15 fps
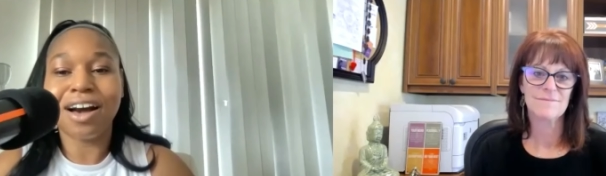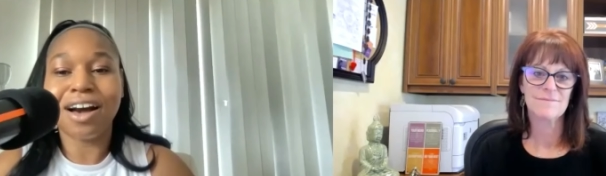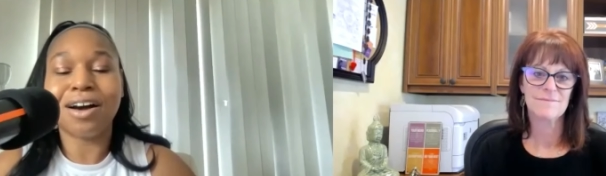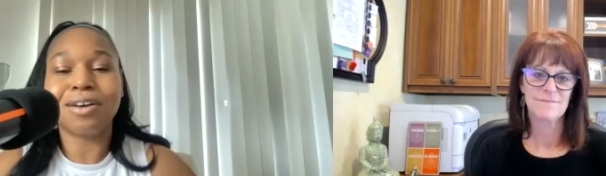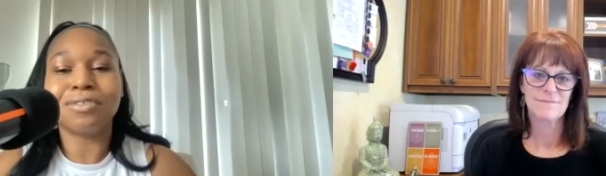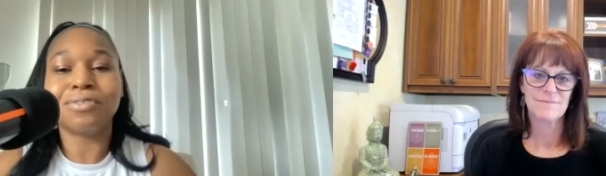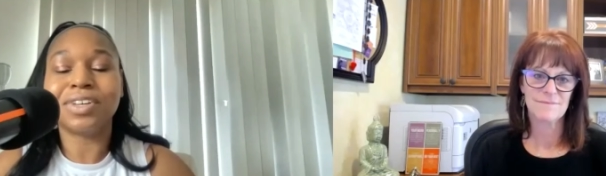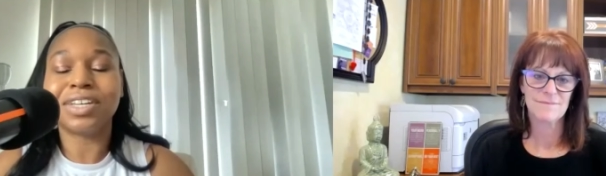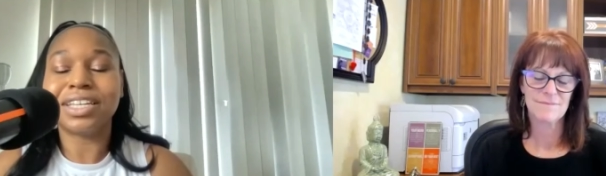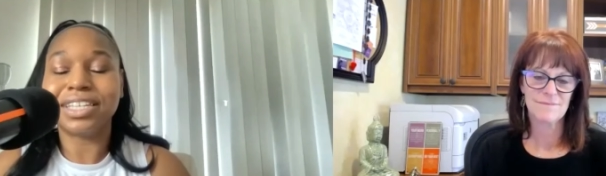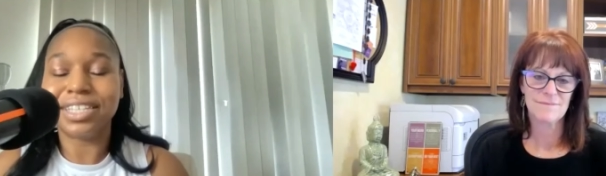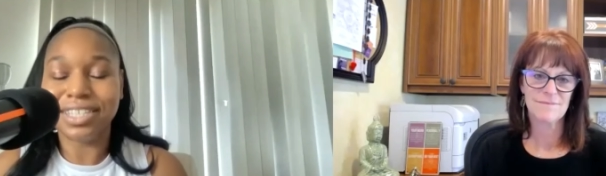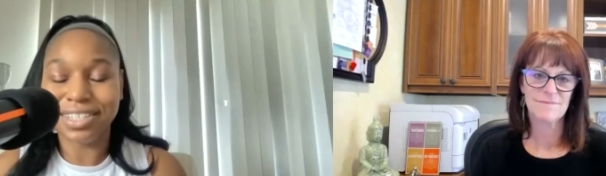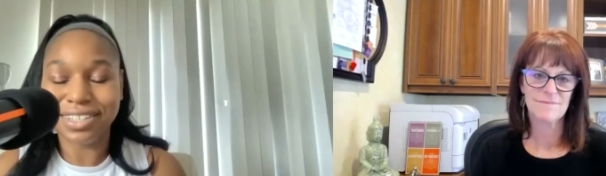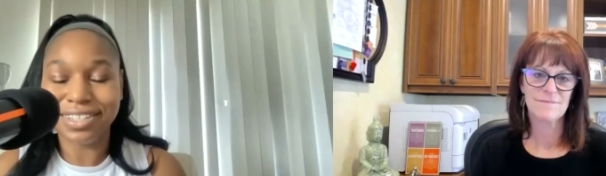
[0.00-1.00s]
Speaker 1: of
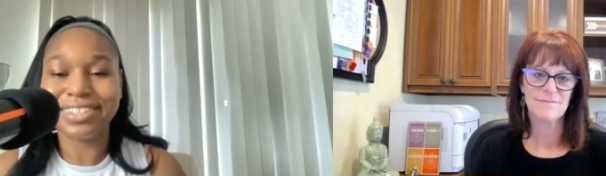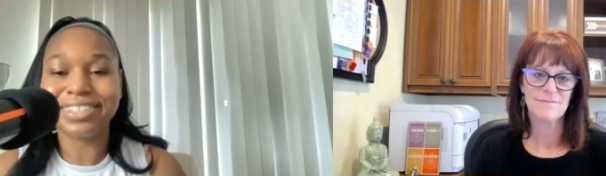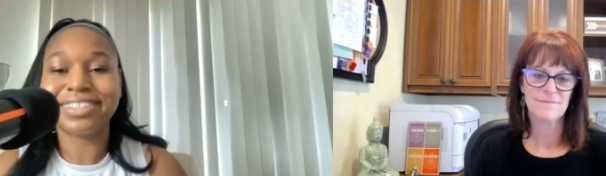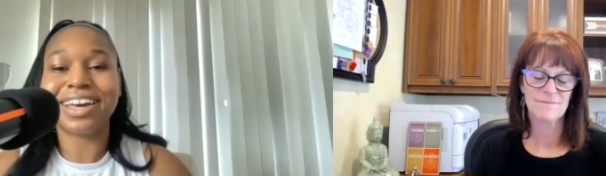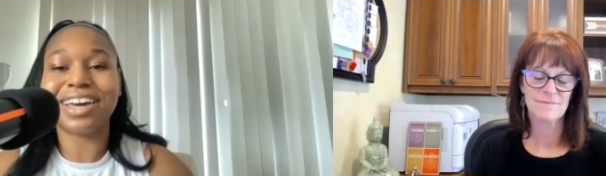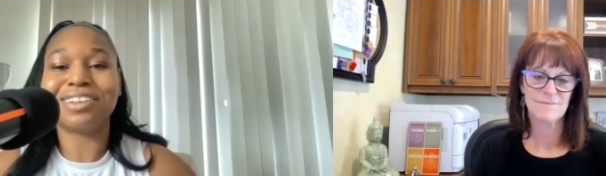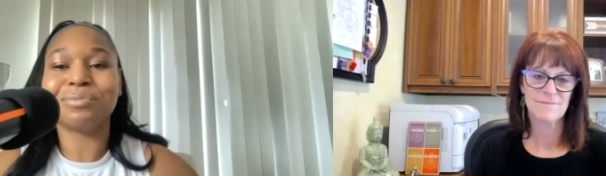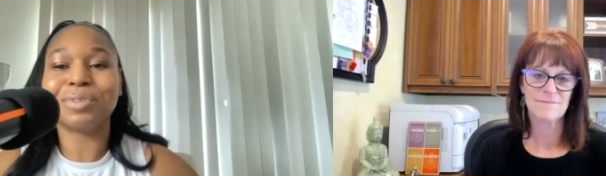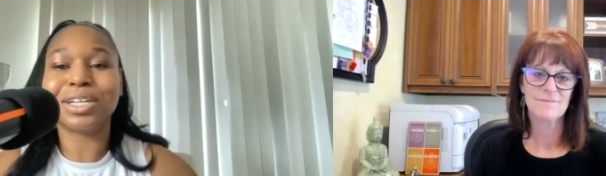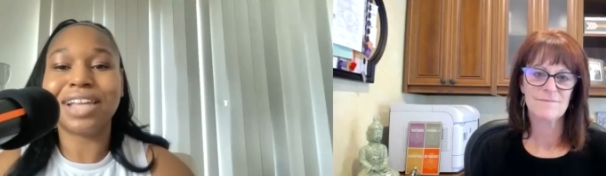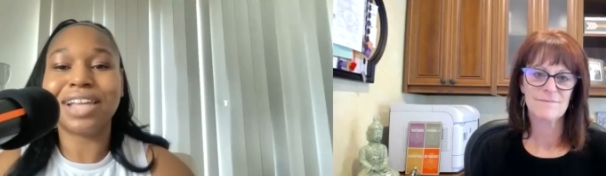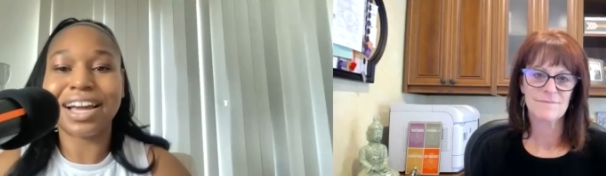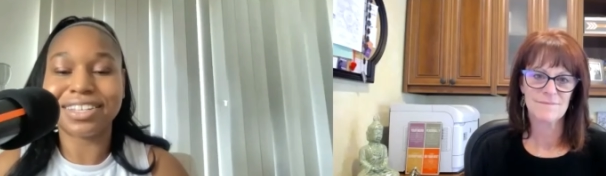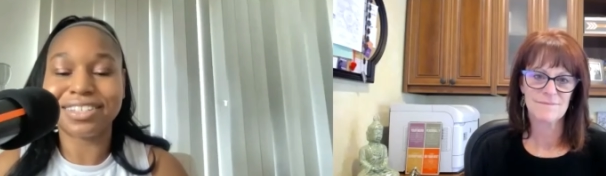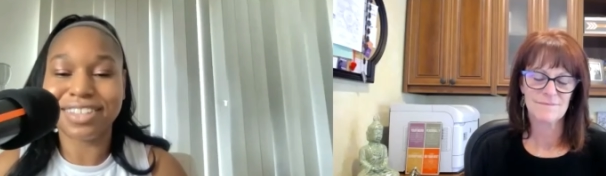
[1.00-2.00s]
ease and
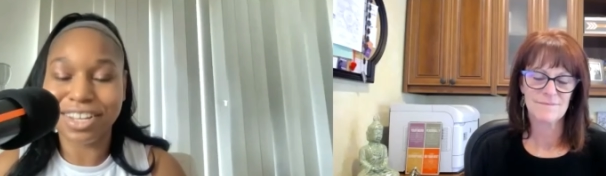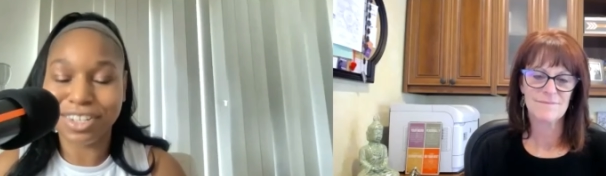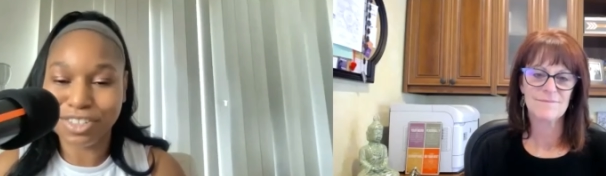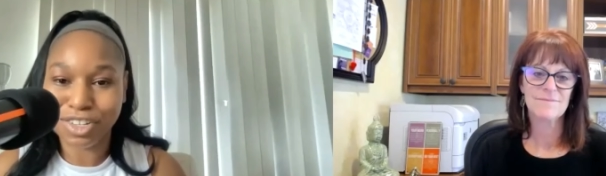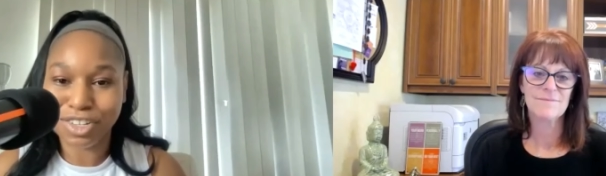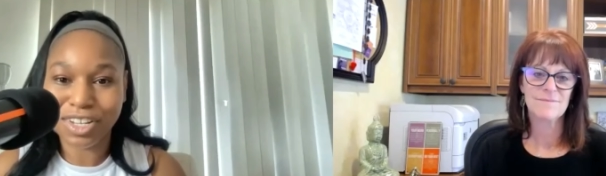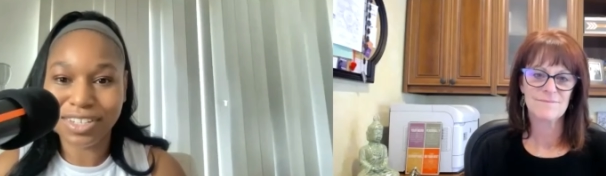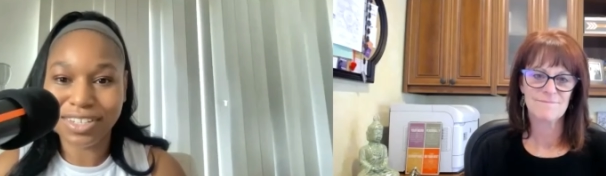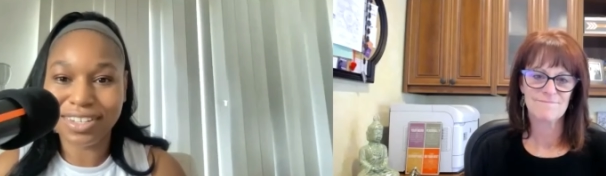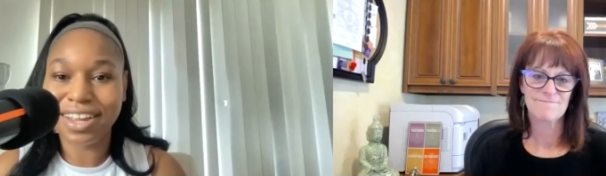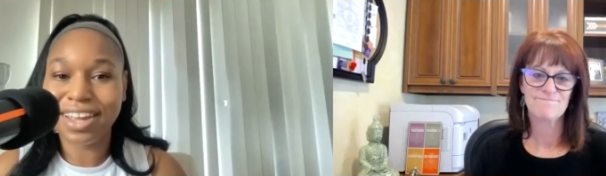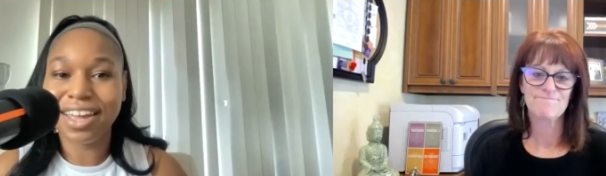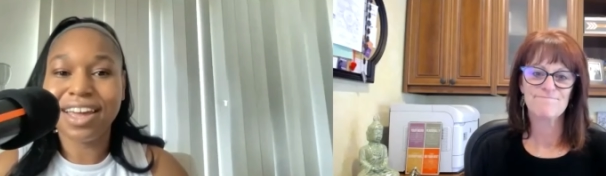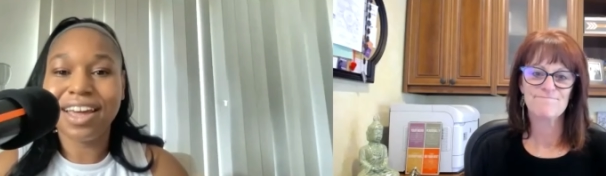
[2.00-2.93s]
relaxation